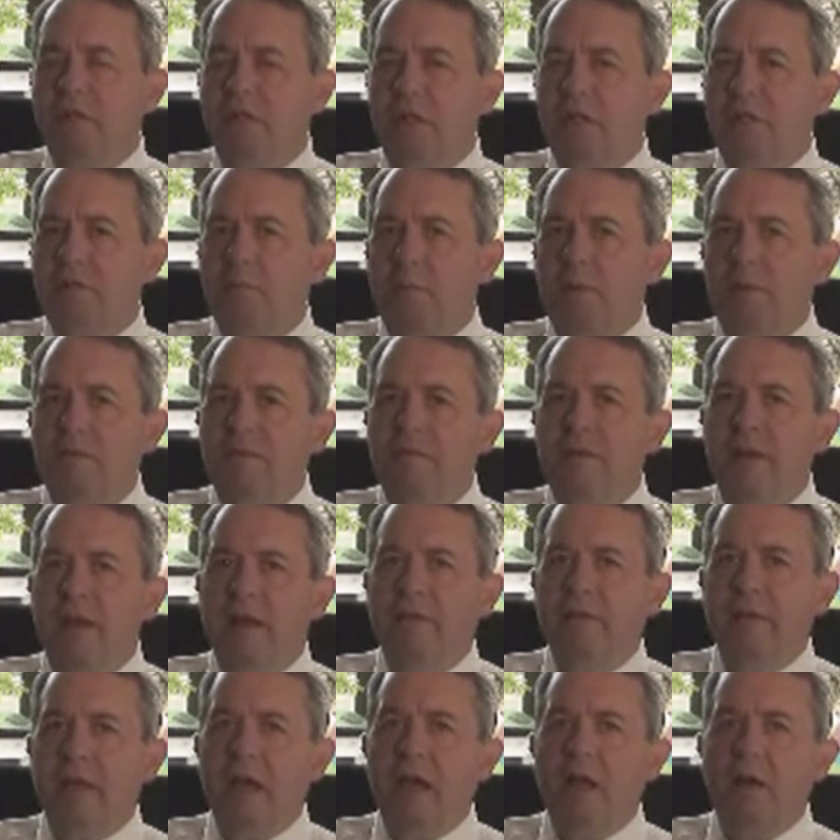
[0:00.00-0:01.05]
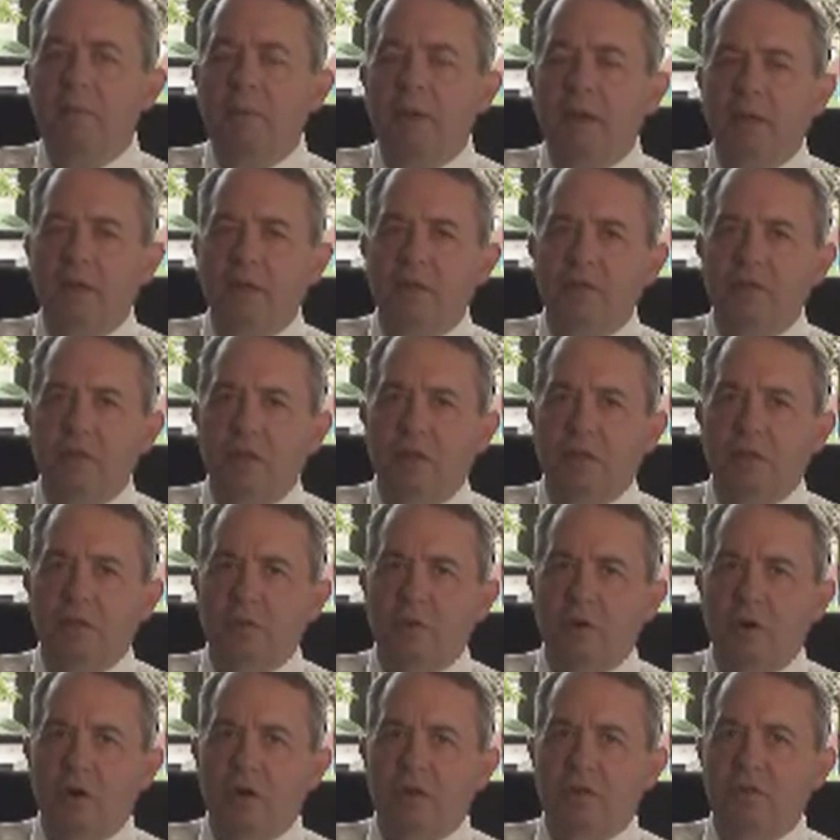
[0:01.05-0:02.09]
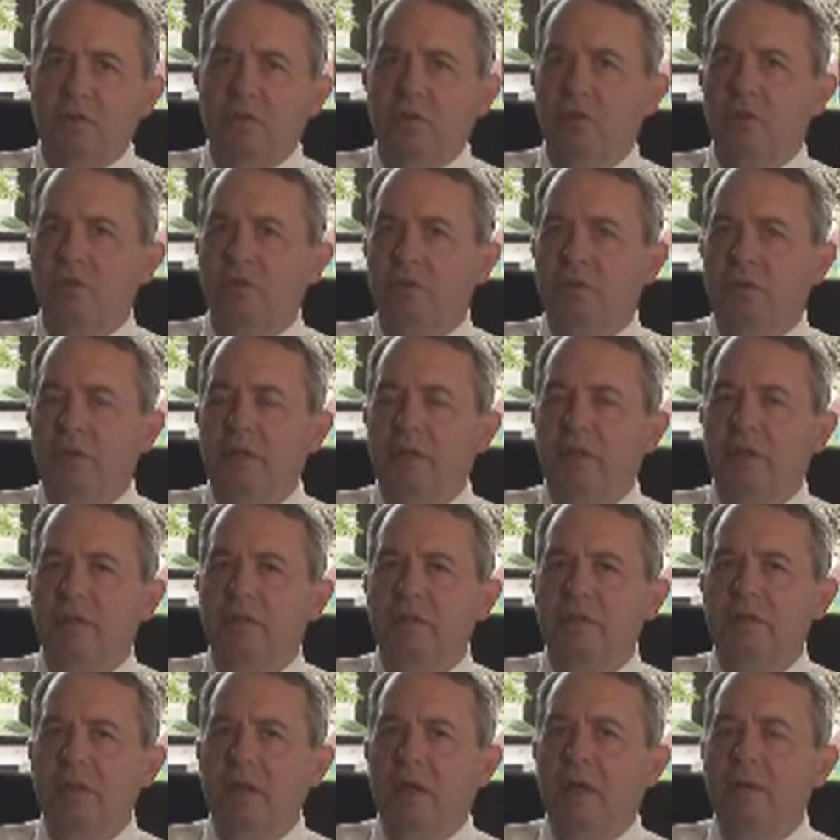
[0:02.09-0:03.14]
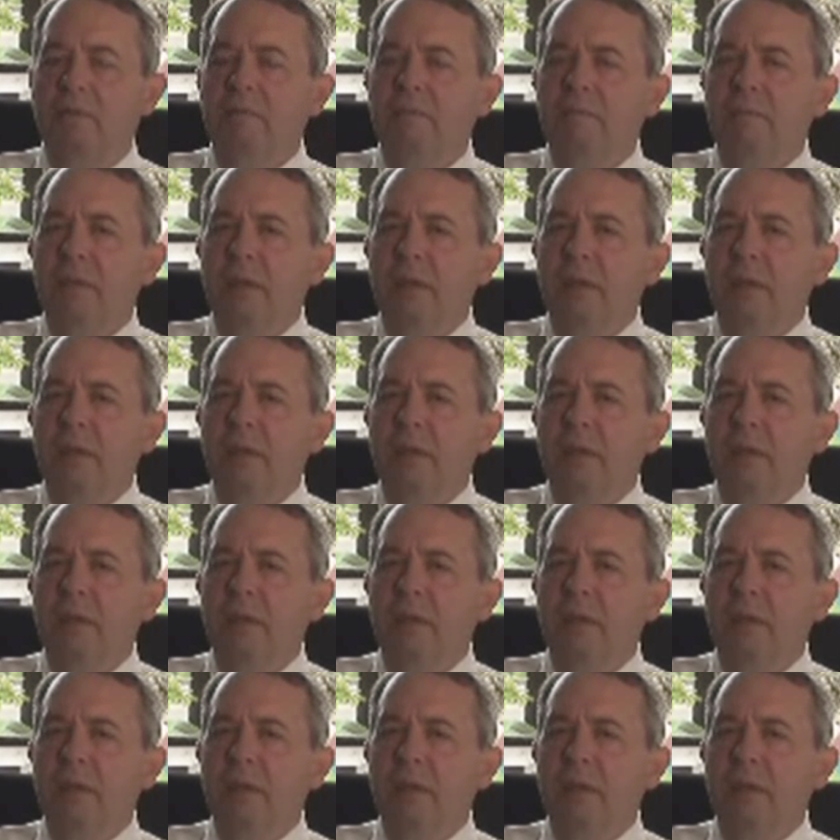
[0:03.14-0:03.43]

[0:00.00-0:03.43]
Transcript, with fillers: that's been found out about congenital heart surgery is that